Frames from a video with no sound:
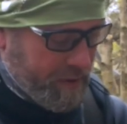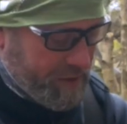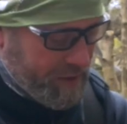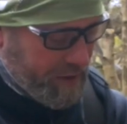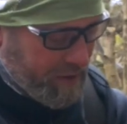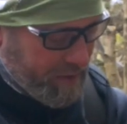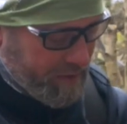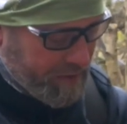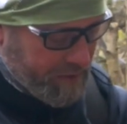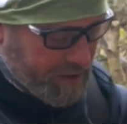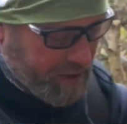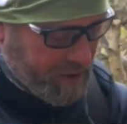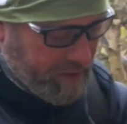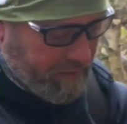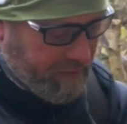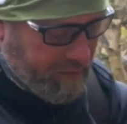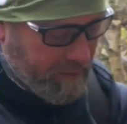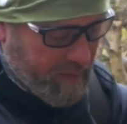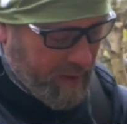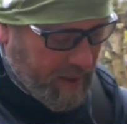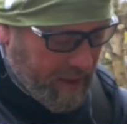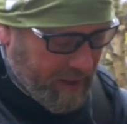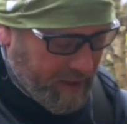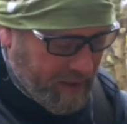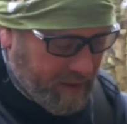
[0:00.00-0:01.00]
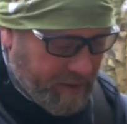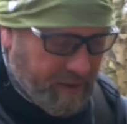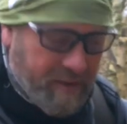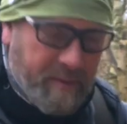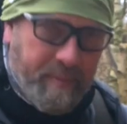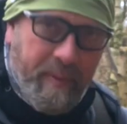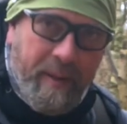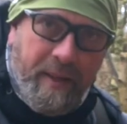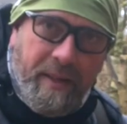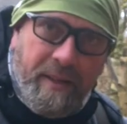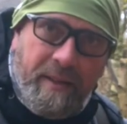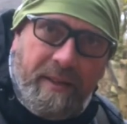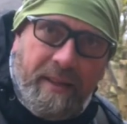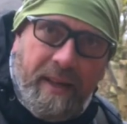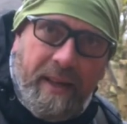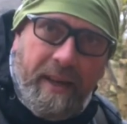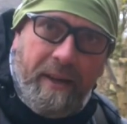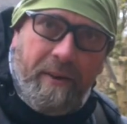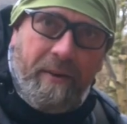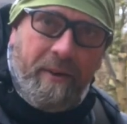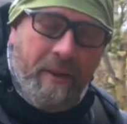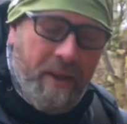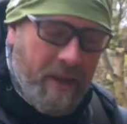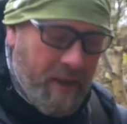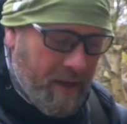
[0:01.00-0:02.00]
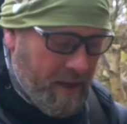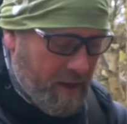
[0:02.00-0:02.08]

so it's time for me and her to spend a day out